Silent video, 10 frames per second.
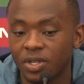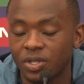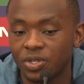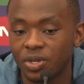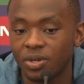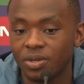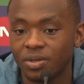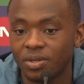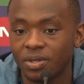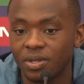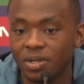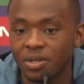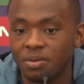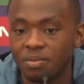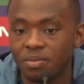So
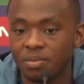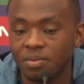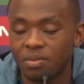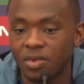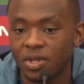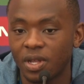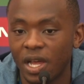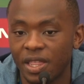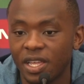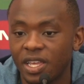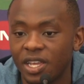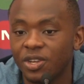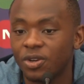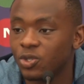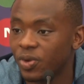I think he
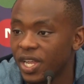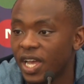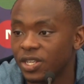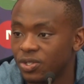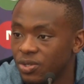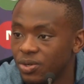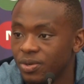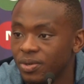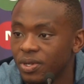knows what he has to do.